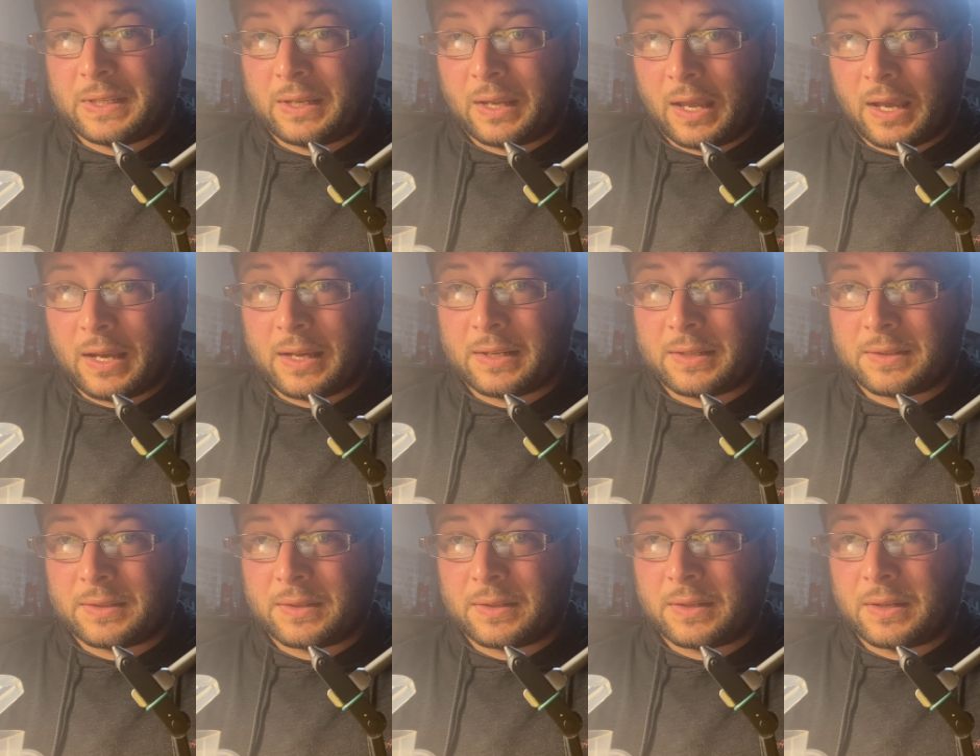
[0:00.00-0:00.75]

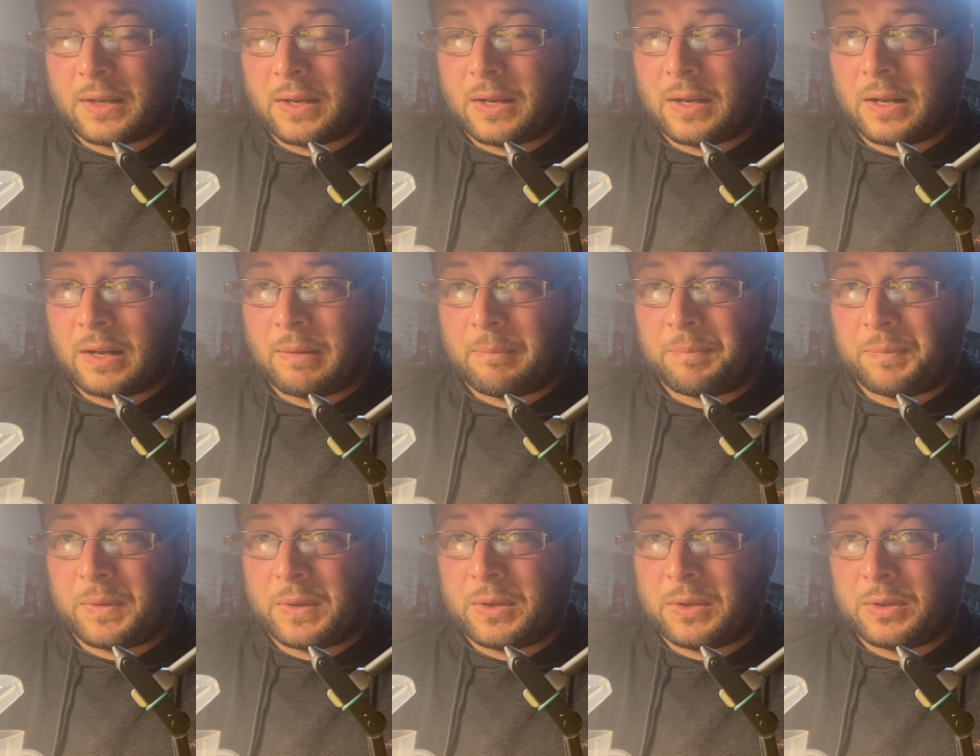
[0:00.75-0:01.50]
caddis.
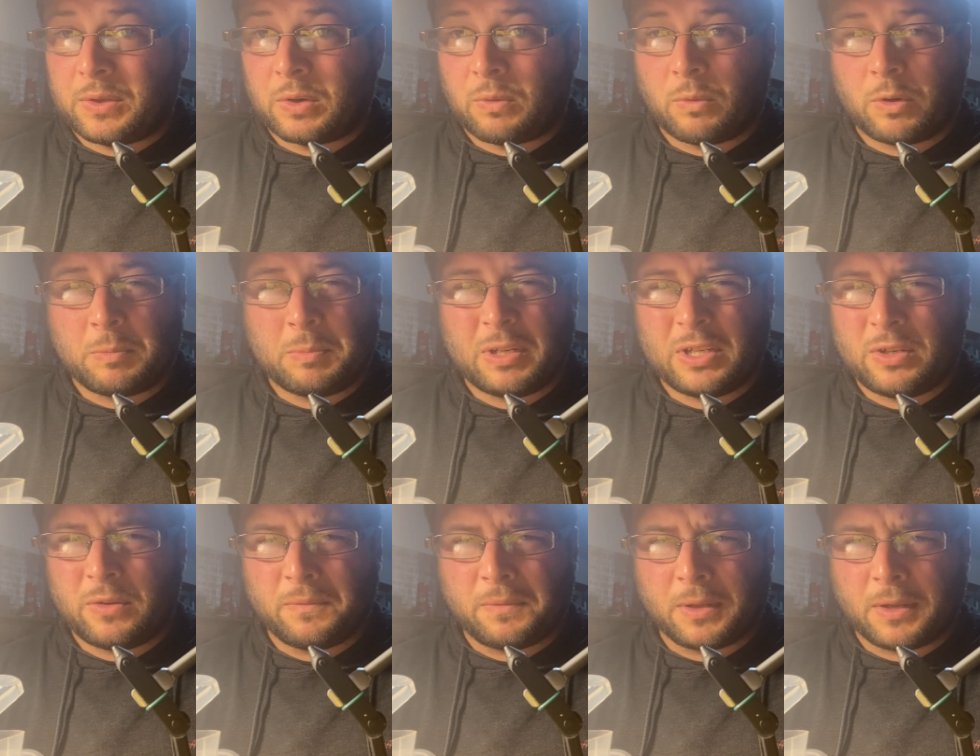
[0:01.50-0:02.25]
You don't want to be
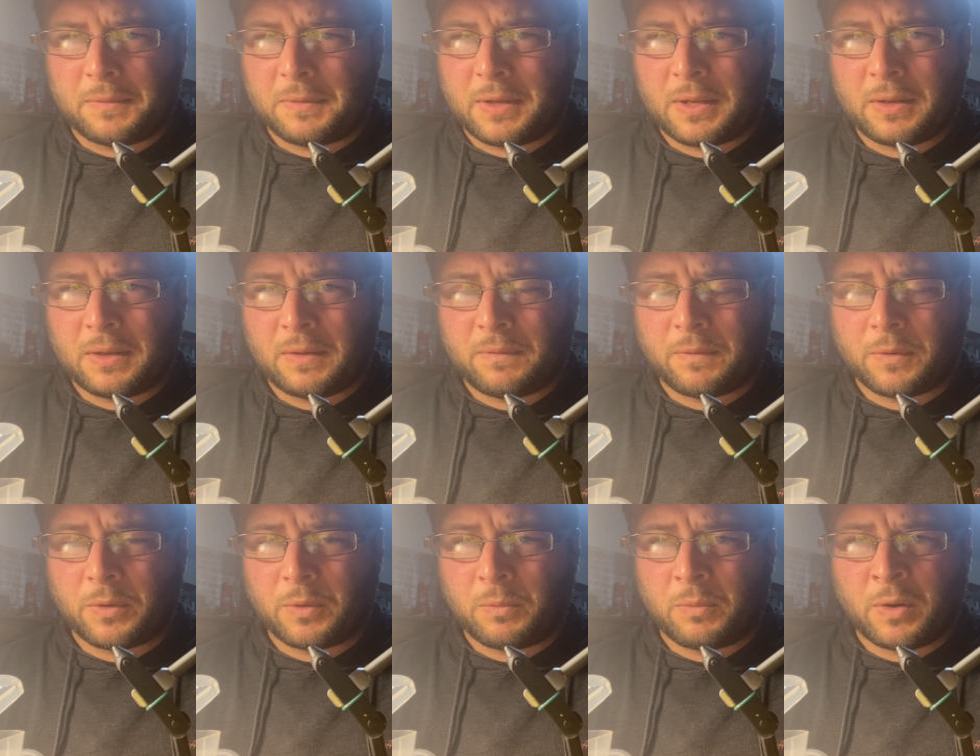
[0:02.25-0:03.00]
too fluffy
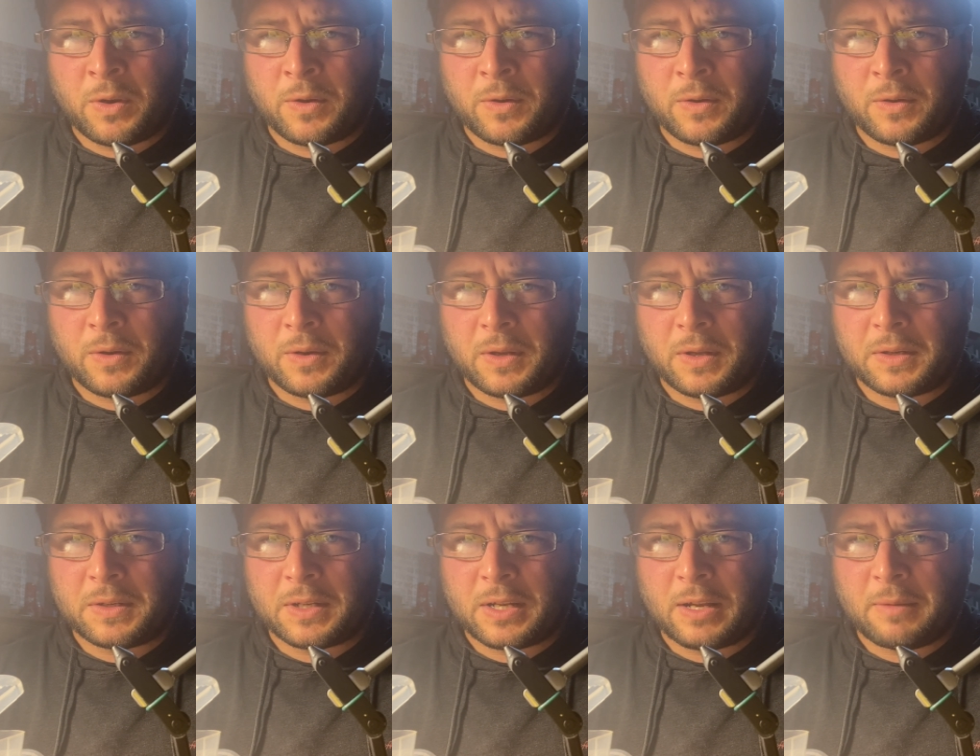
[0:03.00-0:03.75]
for the winter
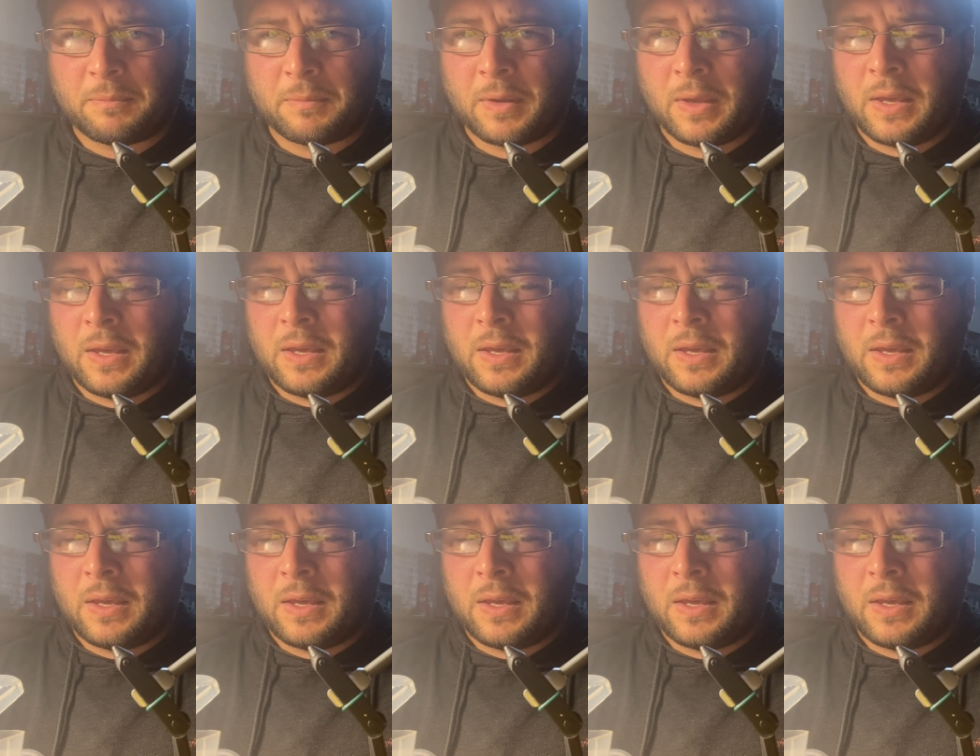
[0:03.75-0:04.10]
time.